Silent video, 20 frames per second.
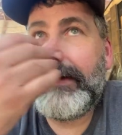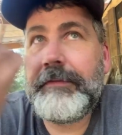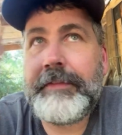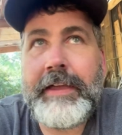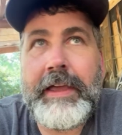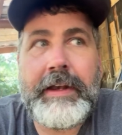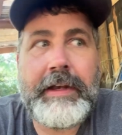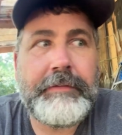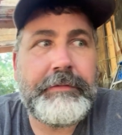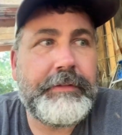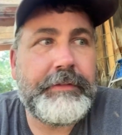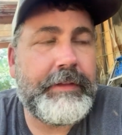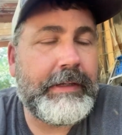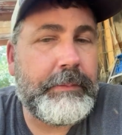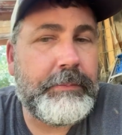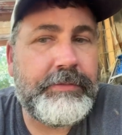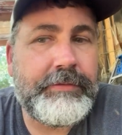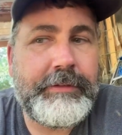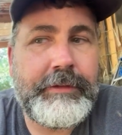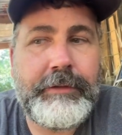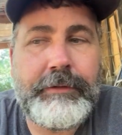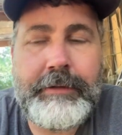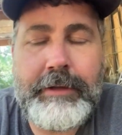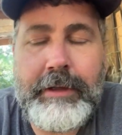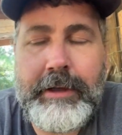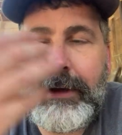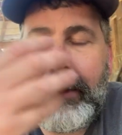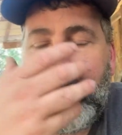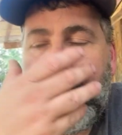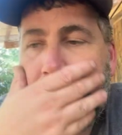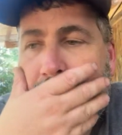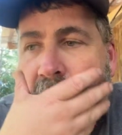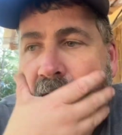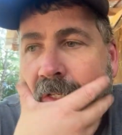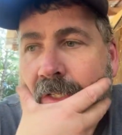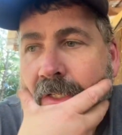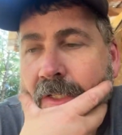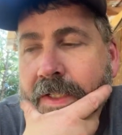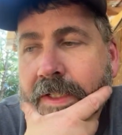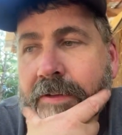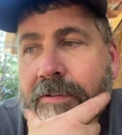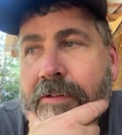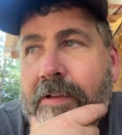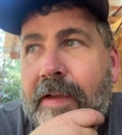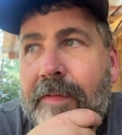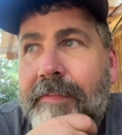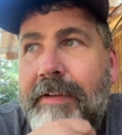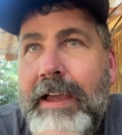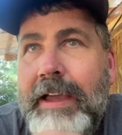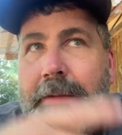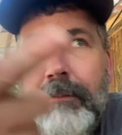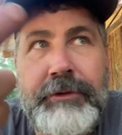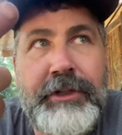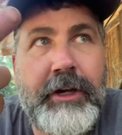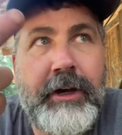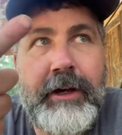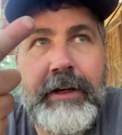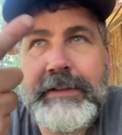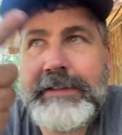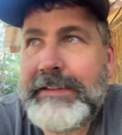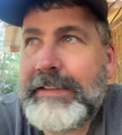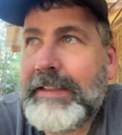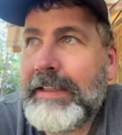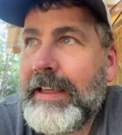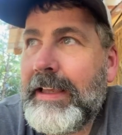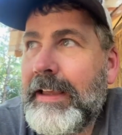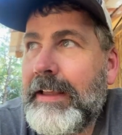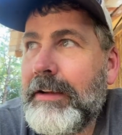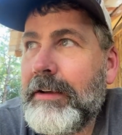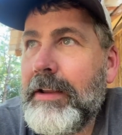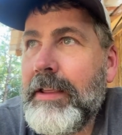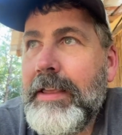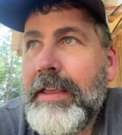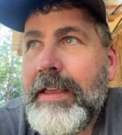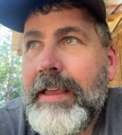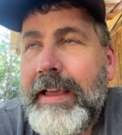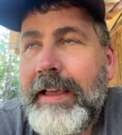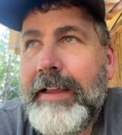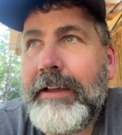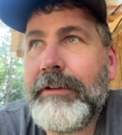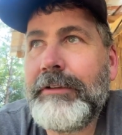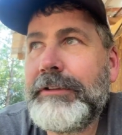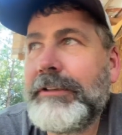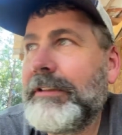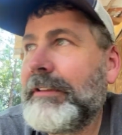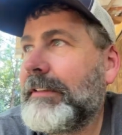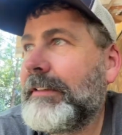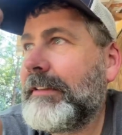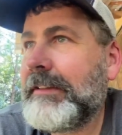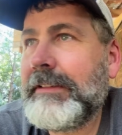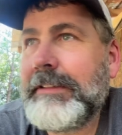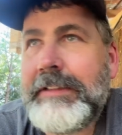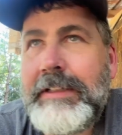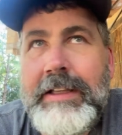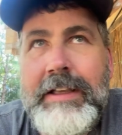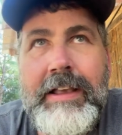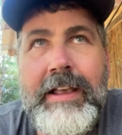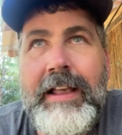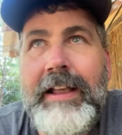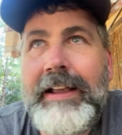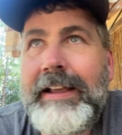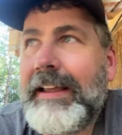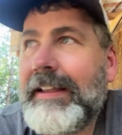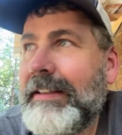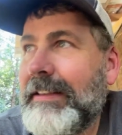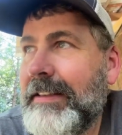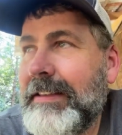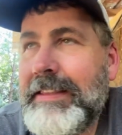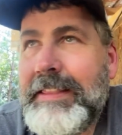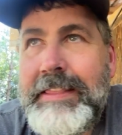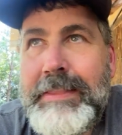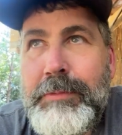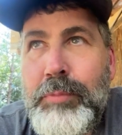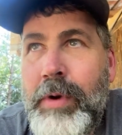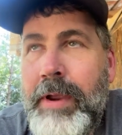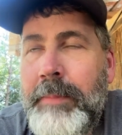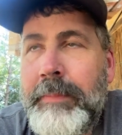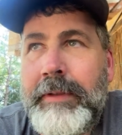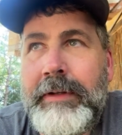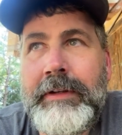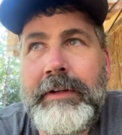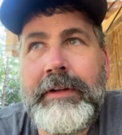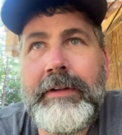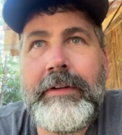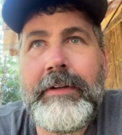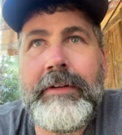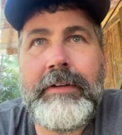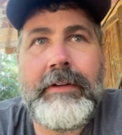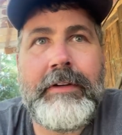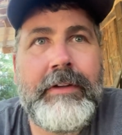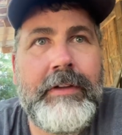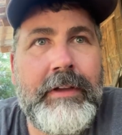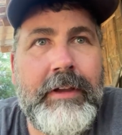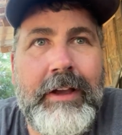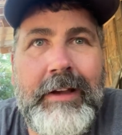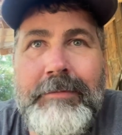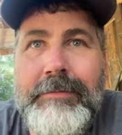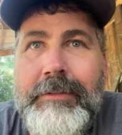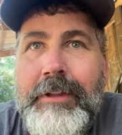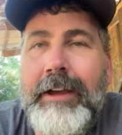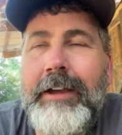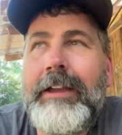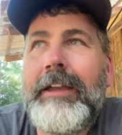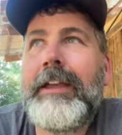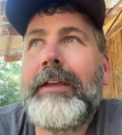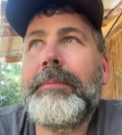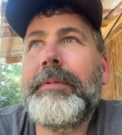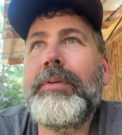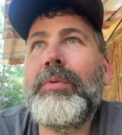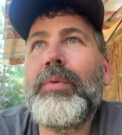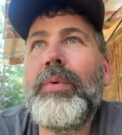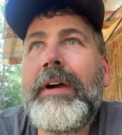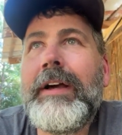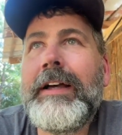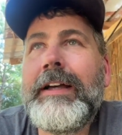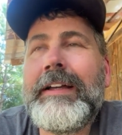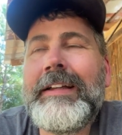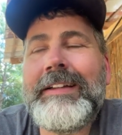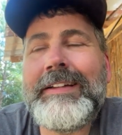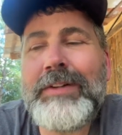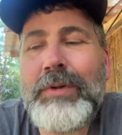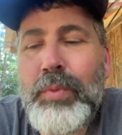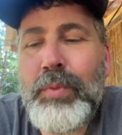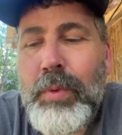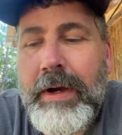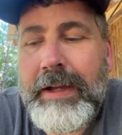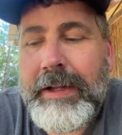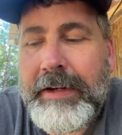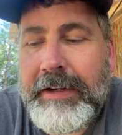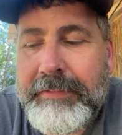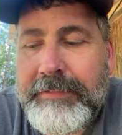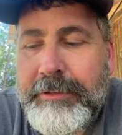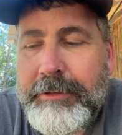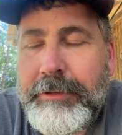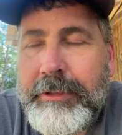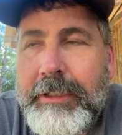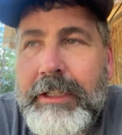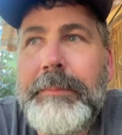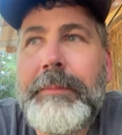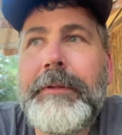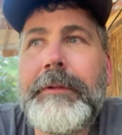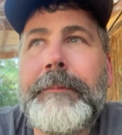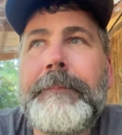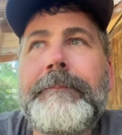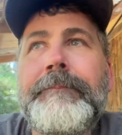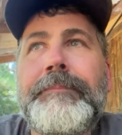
got everything. I'm still not happy. I've got yachts. I got houses. I got women. I'm not happy. Why? Why am I still happy?